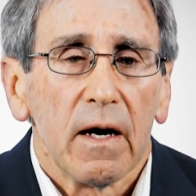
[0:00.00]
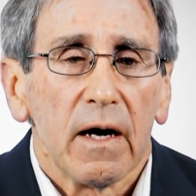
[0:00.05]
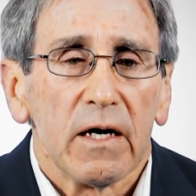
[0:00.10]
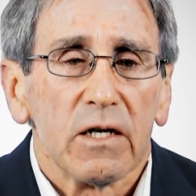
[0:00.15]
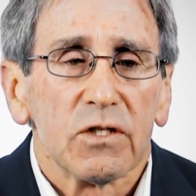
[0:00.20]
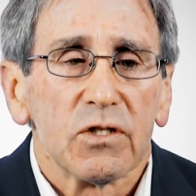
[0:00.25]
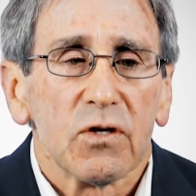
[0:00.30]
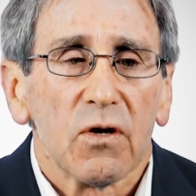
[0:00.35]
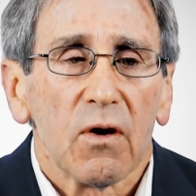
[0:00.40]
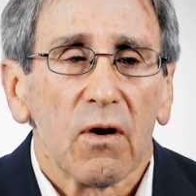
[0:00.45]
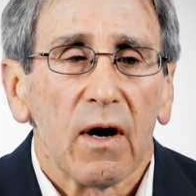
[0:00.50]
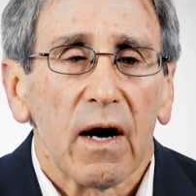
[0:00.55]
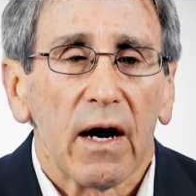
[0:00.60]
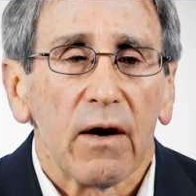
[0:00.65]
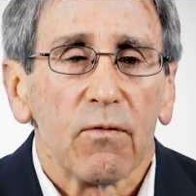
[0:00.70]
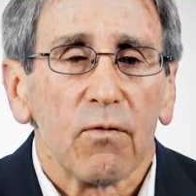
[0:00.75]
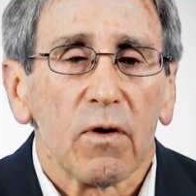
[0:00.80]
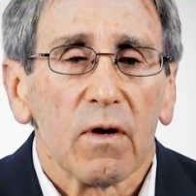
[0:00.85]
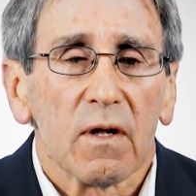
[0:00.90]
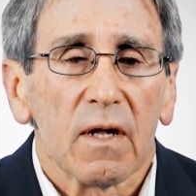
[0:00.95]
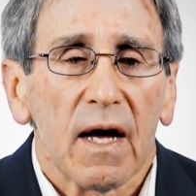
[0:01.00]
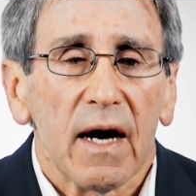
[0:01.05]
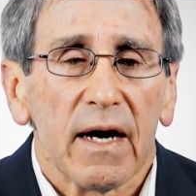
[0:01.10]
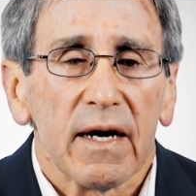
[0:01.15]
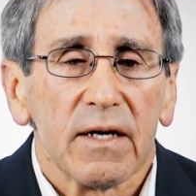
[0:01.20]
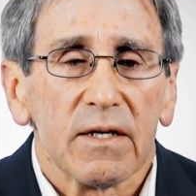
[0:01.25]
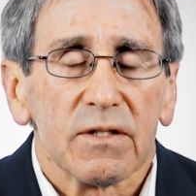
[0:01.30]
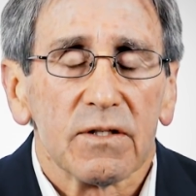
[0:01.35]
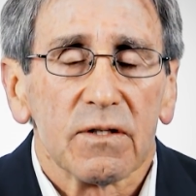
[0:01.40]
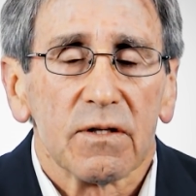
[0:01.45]
And so I
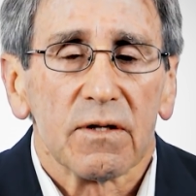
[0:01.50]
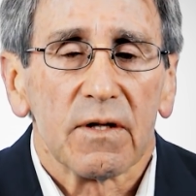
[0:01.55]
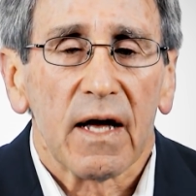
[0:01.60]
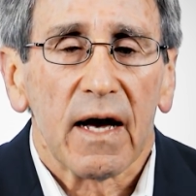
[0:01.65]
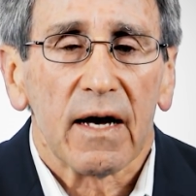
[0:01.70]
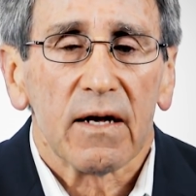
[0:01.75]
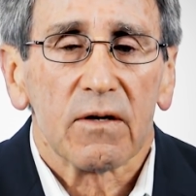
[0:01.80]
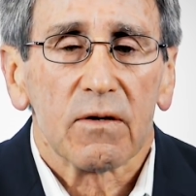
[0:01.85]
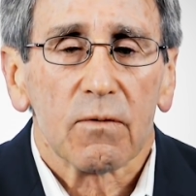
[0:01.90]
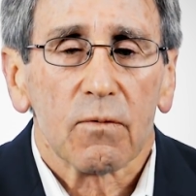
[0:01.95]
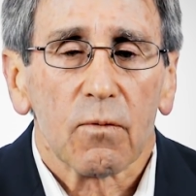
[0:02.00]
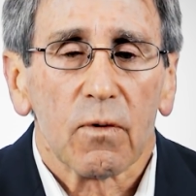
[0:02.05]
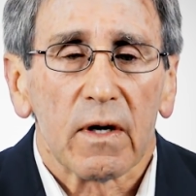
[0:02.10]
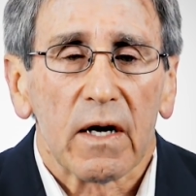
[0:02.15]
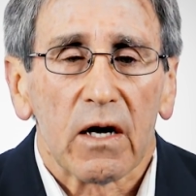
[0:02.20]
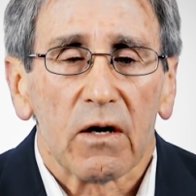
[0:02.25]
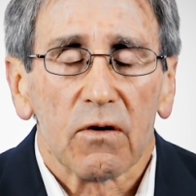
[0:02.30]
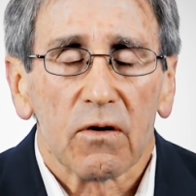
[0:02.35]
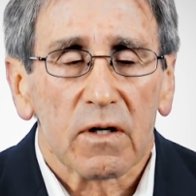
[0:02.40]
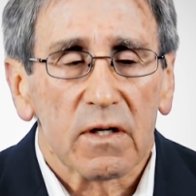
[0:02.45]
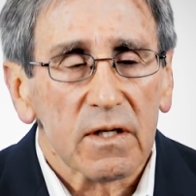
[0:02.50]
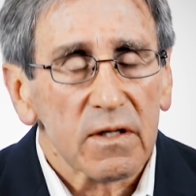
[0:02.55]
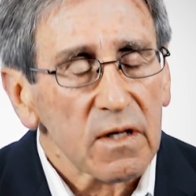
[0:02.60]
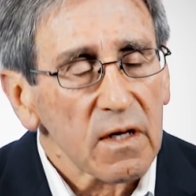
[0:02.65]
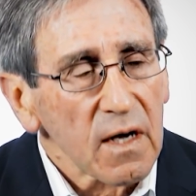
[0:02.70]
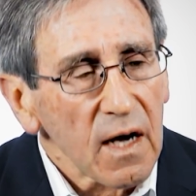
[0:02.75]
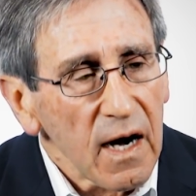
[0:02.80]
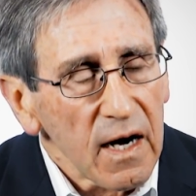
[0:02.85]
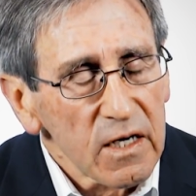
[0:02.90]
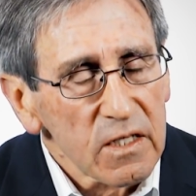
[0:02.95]
realized that when I looked at
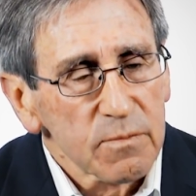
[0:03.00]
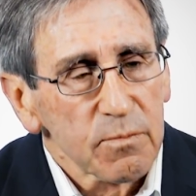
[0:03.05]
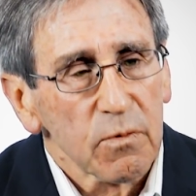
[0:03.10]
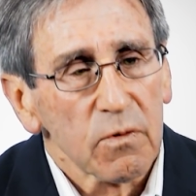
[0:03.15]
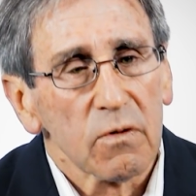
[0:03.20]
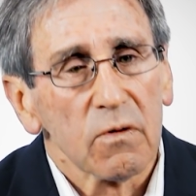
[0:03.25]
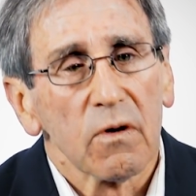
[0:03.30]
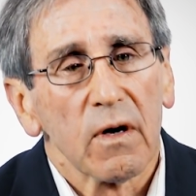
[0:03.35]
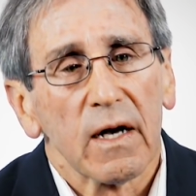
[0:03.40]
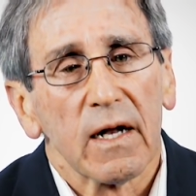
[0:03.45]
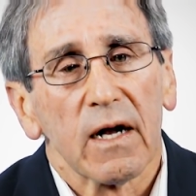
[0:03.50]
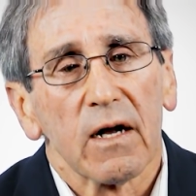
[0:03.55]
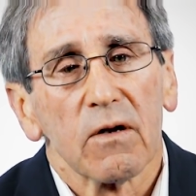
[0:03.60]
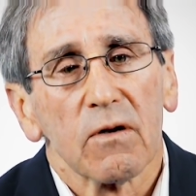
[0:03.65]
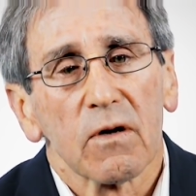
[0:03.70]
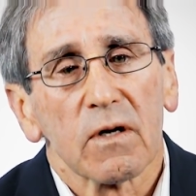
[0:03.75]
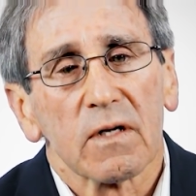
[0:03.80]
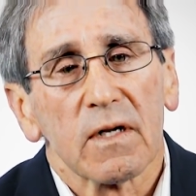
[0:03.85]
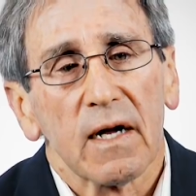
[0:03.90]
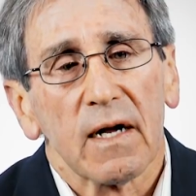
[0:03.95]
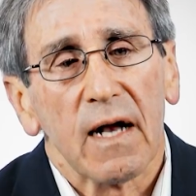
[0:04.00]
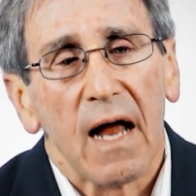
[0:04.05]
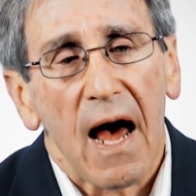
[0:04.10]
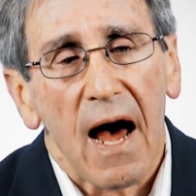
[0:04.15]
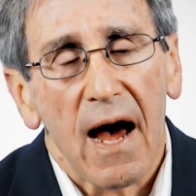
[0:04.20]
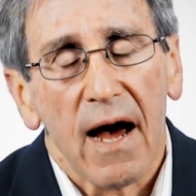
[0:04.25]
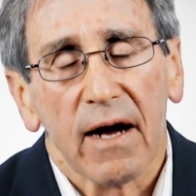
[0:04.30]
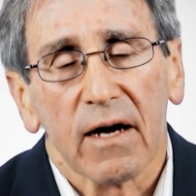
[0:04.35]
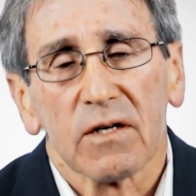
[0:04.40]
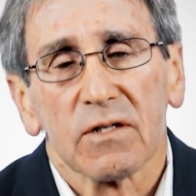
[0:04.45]
the gospel and I looked at
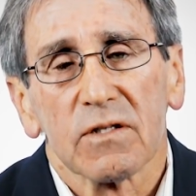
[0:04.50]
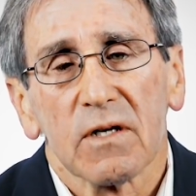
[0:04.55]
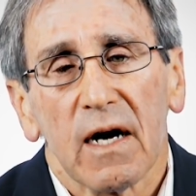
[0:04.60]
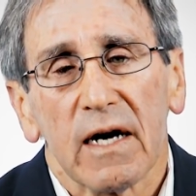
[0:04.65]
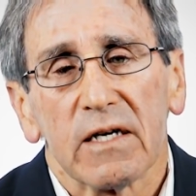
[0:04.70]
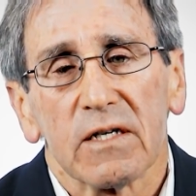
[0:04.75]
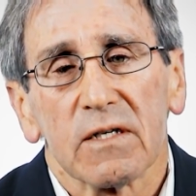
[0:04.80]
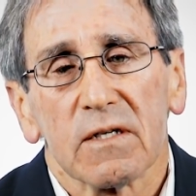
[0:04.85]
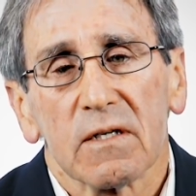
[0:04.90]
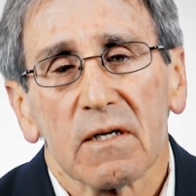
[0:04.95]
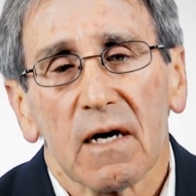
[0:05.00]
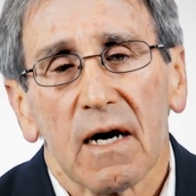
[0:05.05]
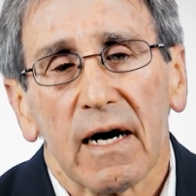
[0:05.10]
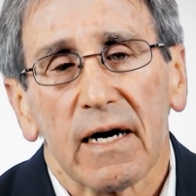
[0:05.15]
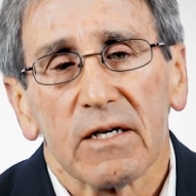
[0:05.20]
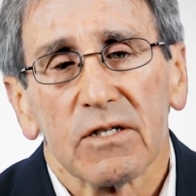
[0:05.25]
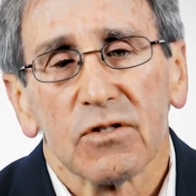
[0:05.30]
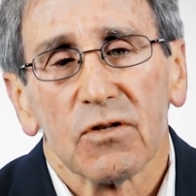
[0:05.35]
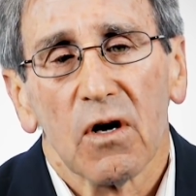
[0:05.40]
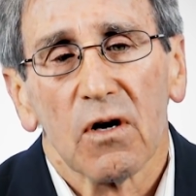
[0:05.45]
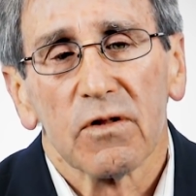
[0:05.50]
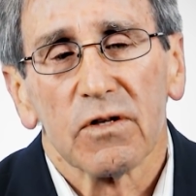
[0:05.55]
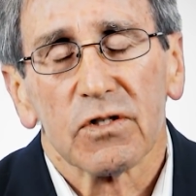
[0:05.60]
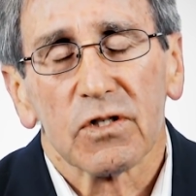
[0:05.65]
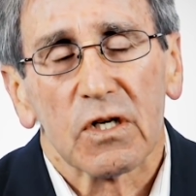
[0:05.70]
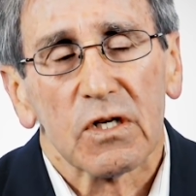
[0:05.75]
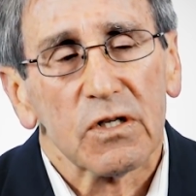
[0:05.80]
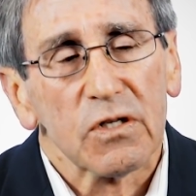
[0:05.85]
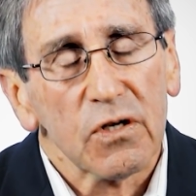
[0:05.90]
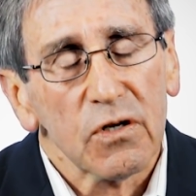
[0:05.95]
Acts, I saw
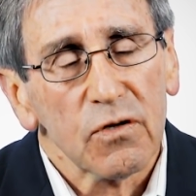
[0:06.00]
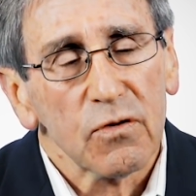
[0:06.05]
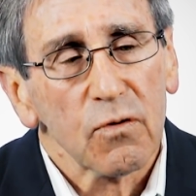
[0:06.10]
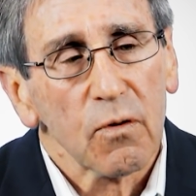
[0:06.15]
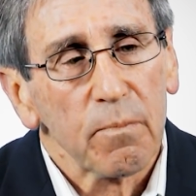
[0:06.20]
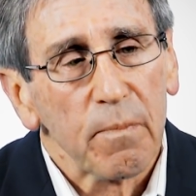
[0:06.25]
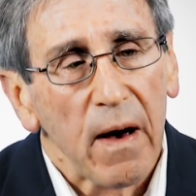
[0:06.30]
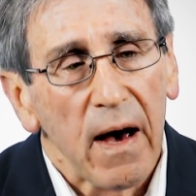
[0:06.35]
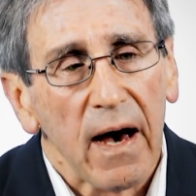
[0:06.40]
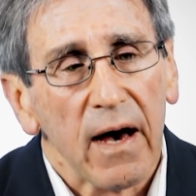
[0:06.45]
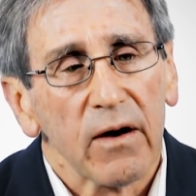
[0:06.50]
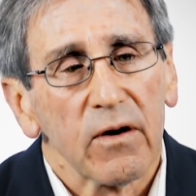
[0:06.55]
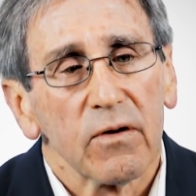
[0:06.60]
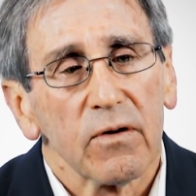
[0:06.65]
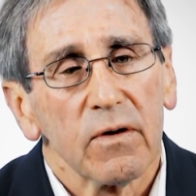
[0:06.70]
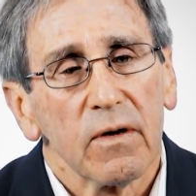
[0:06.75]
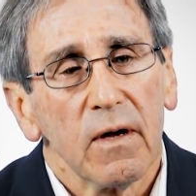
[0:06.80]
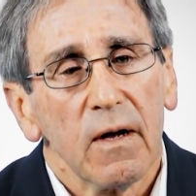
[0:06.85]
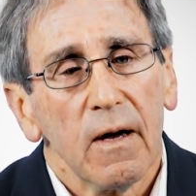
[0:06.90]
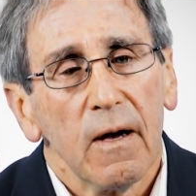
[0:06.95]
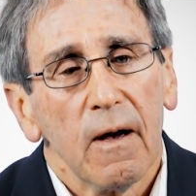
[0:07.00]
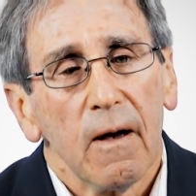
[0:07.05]
this continual pattern